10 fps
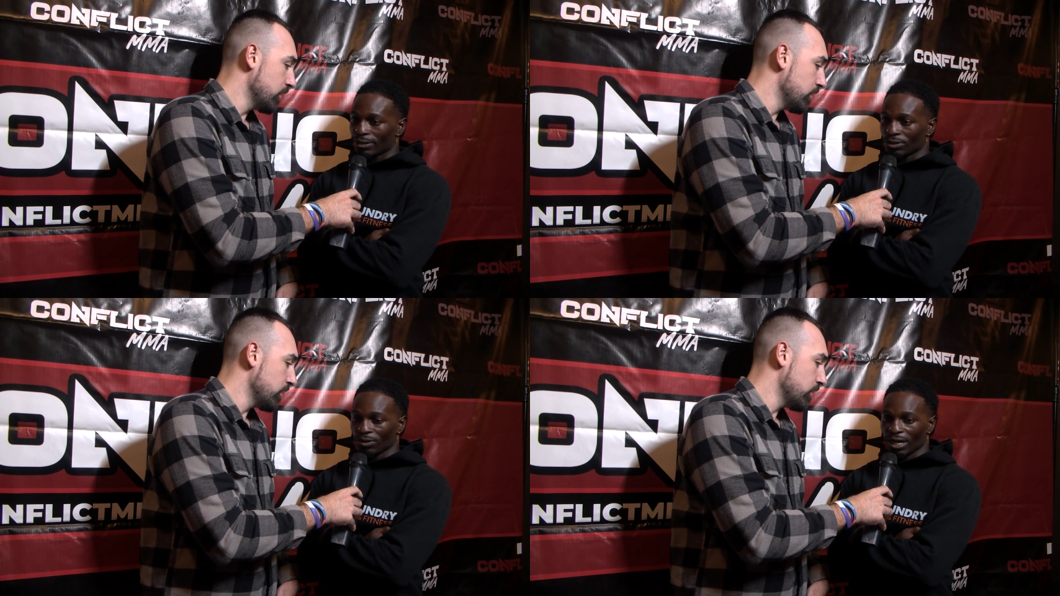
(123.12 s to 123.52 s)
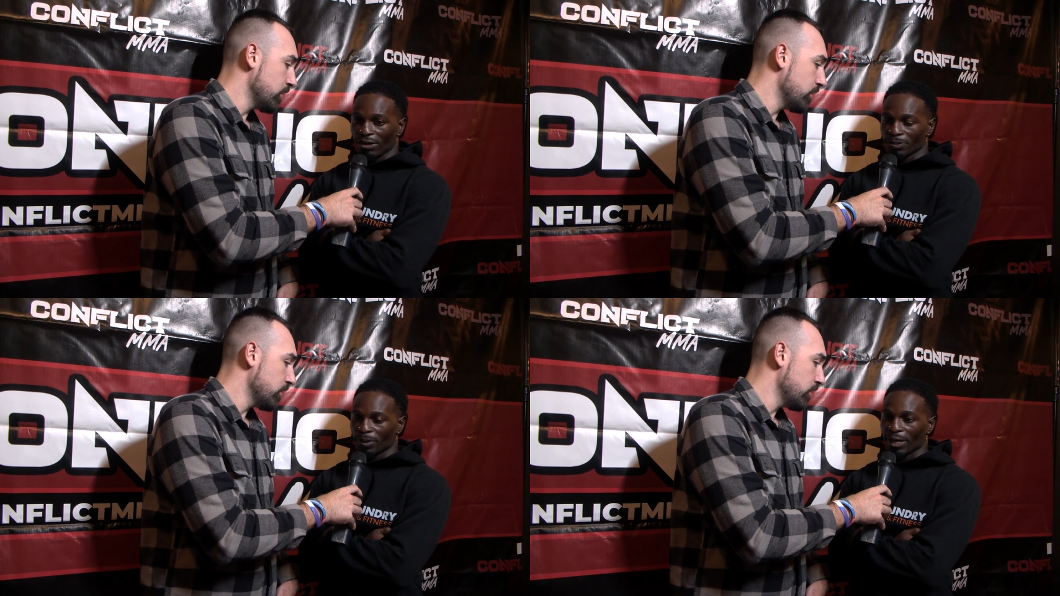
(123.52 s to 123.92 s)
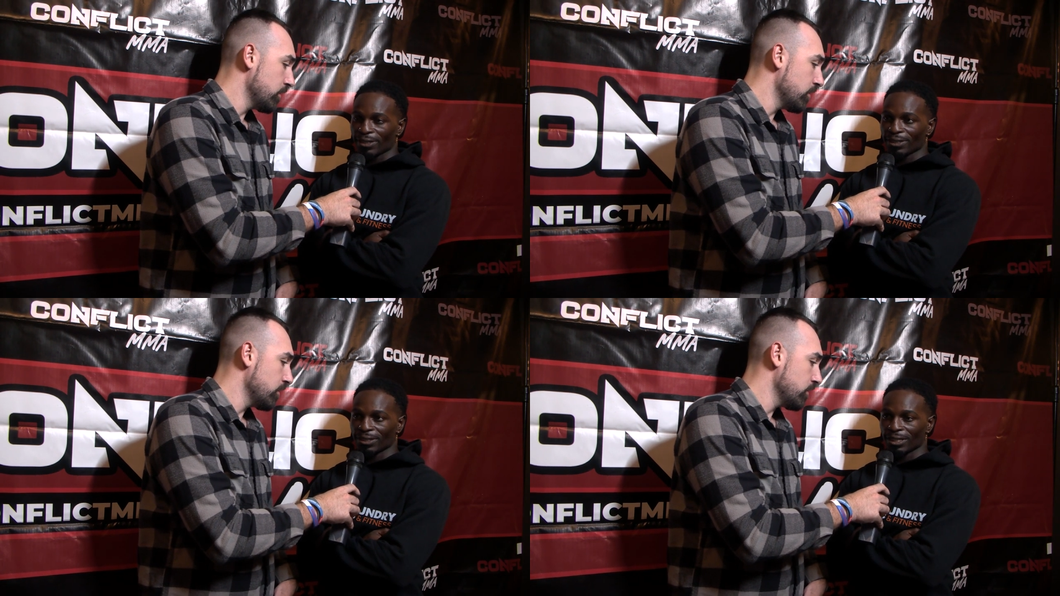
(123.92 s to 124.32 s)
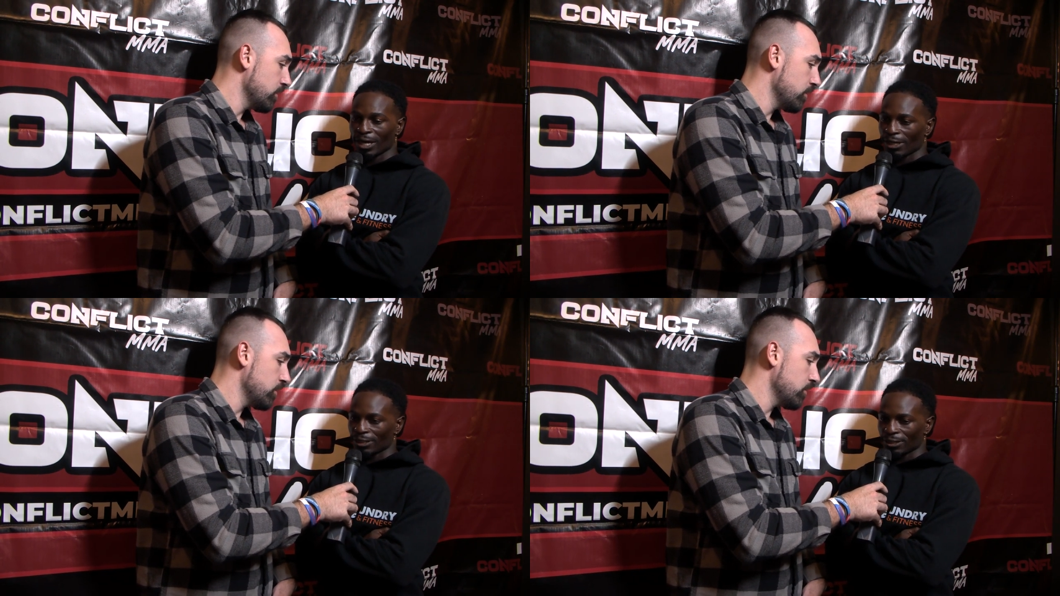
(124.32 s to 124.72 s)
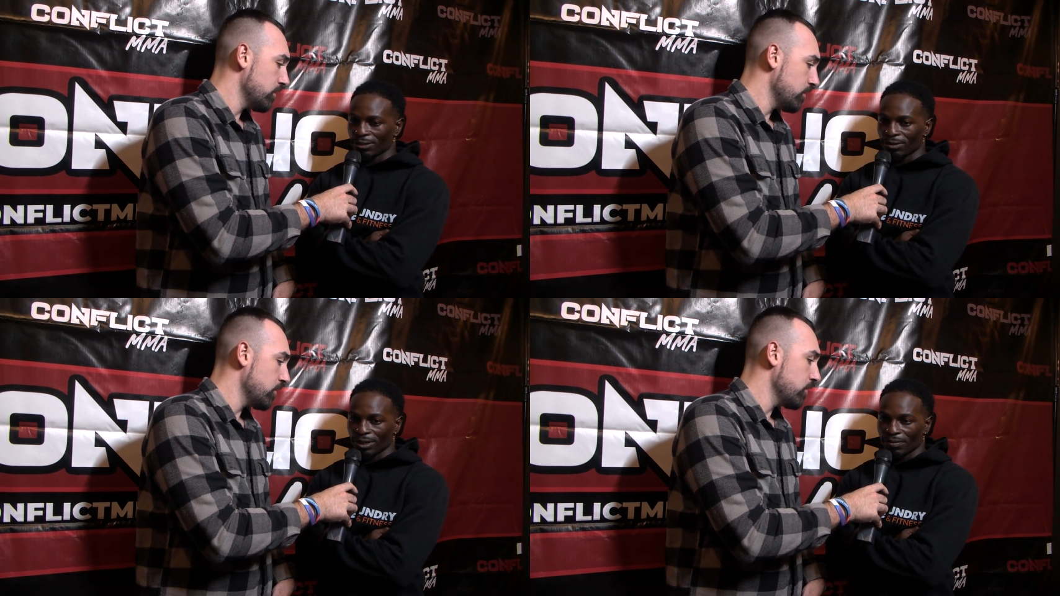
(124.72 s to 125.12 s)
Speaker 1: do what I was practicing,
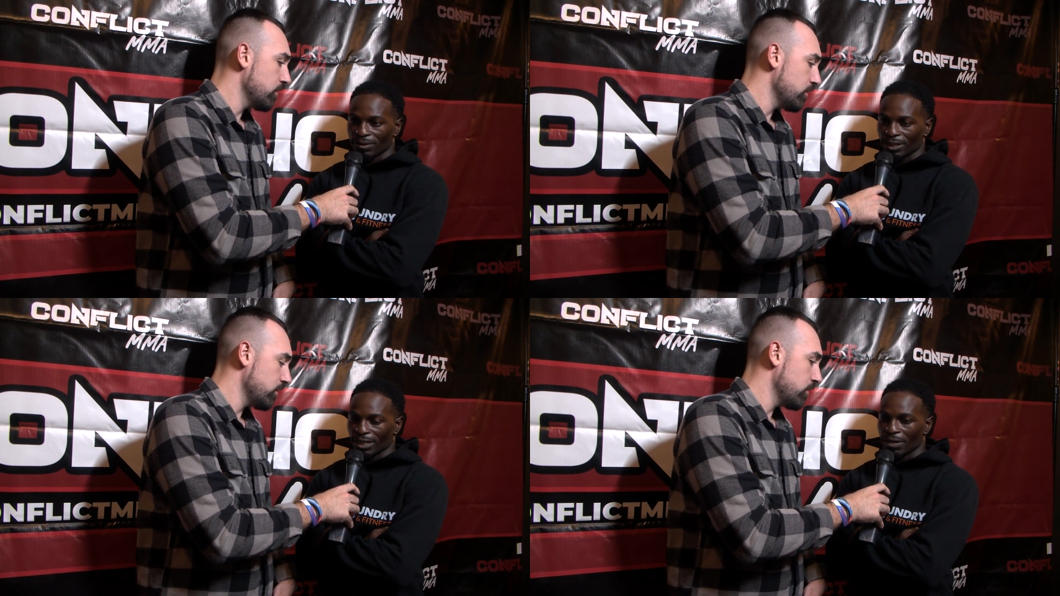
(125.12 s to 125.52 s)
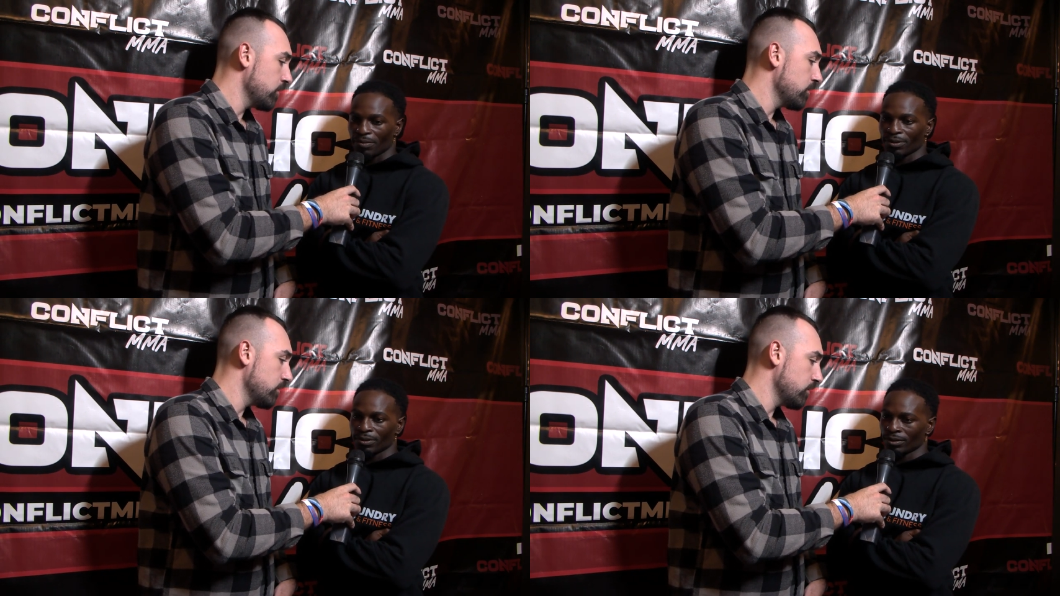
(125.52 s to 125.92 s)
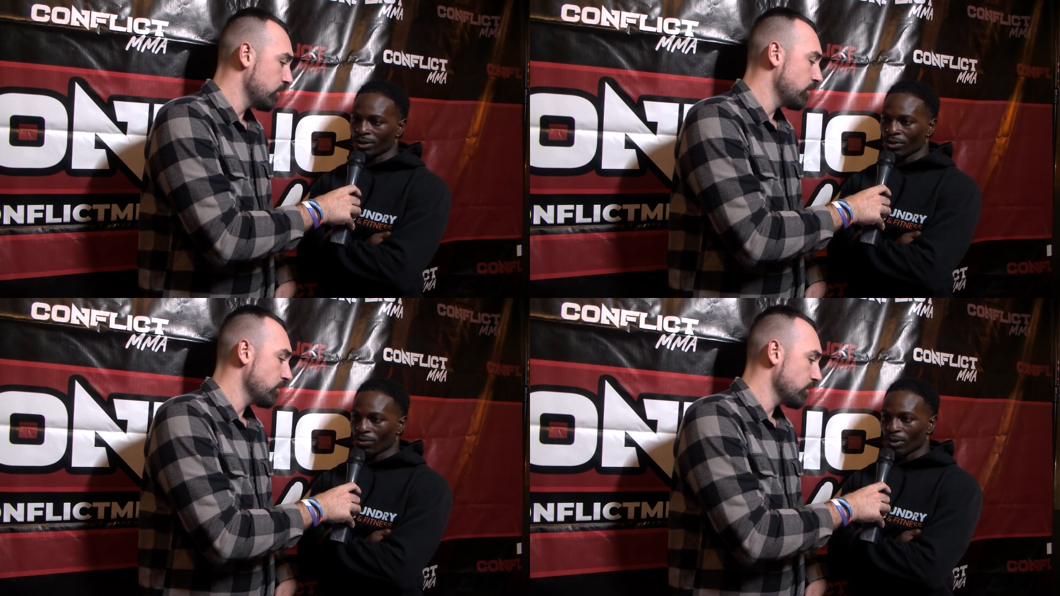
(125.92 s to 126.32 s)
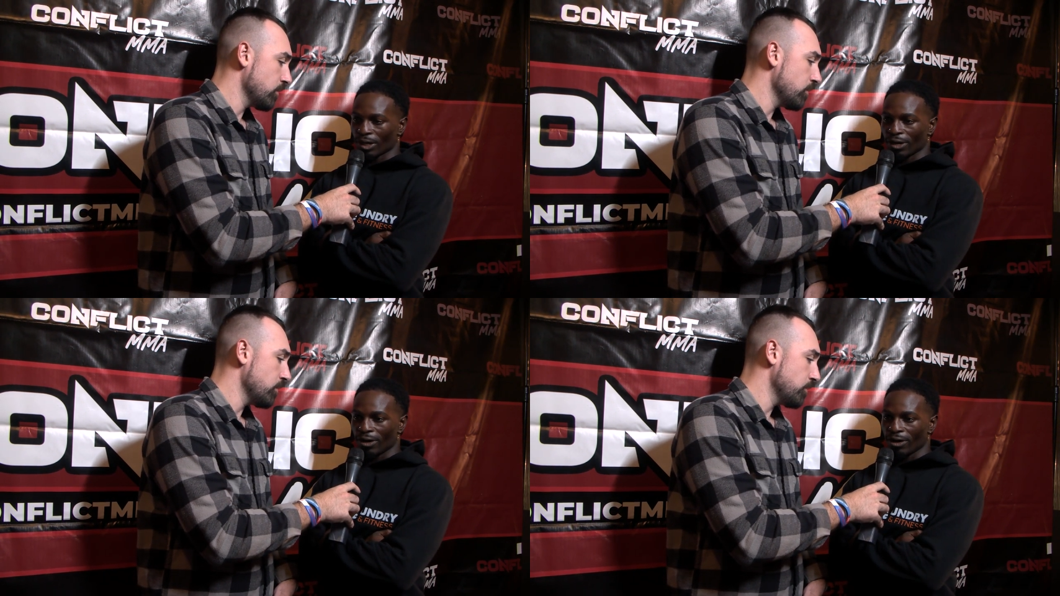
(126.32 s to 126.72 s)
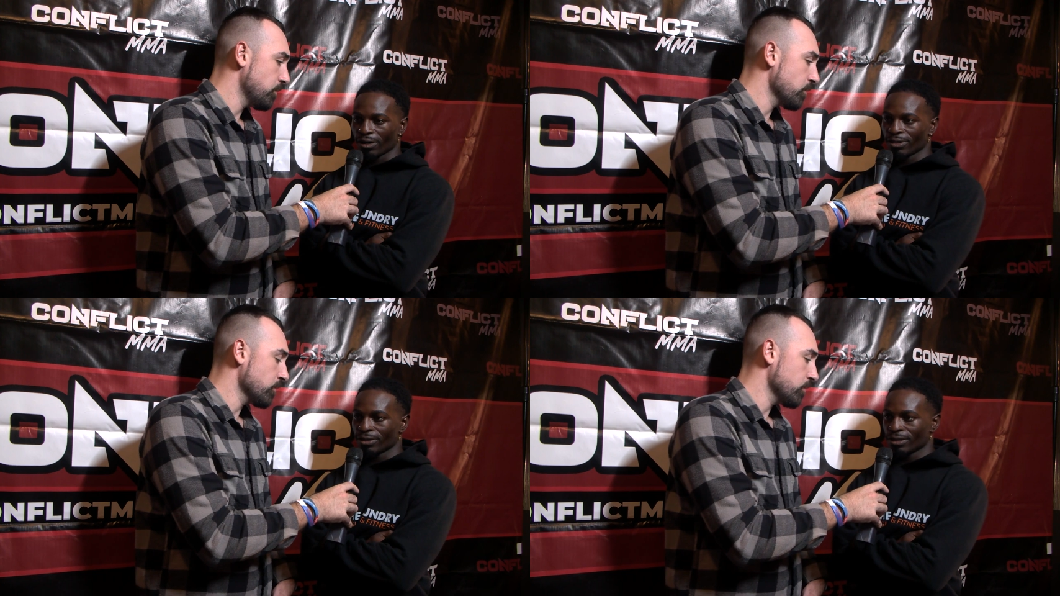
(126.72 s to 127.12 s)
execute everything I've been working
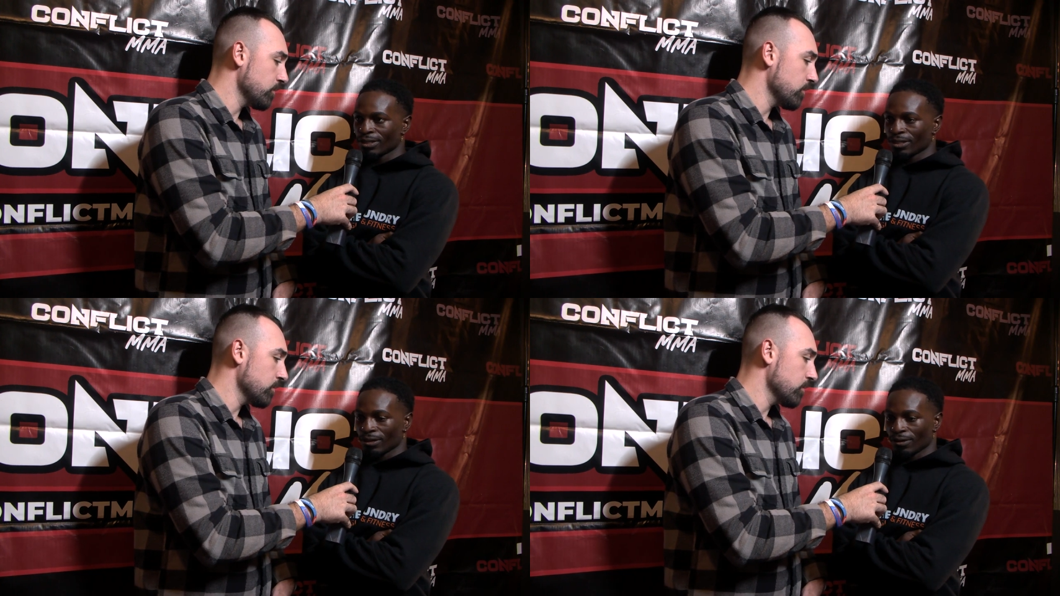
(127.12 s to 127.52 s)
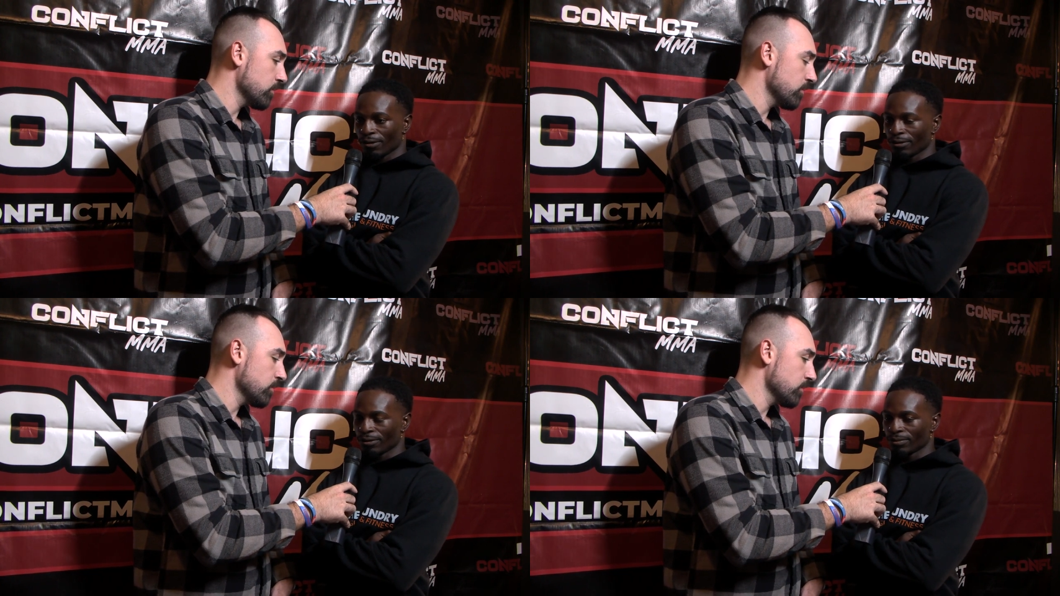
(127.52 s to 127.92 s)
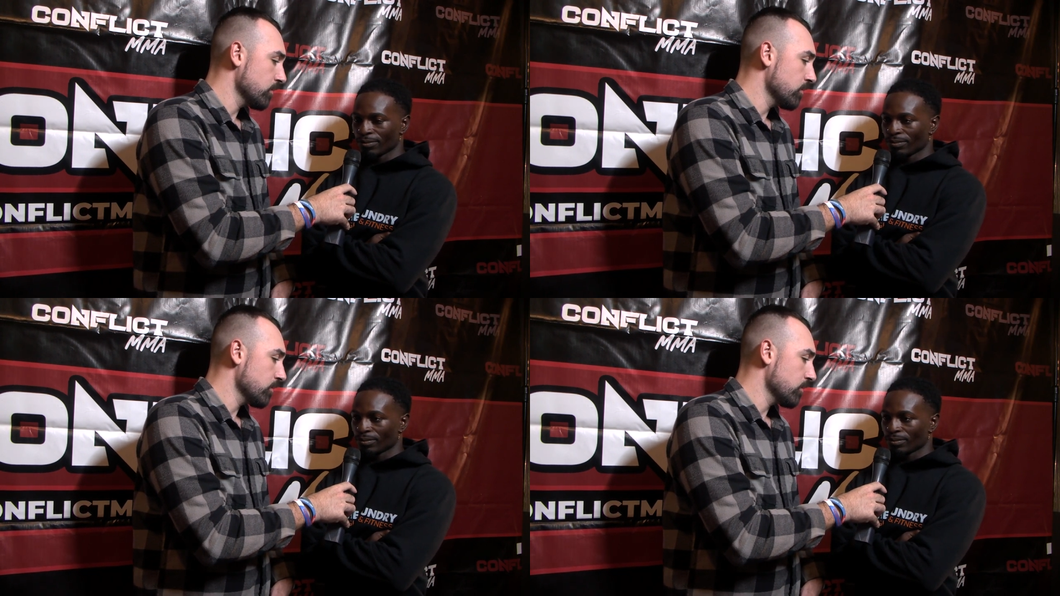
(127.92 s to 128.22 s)
hard. Um,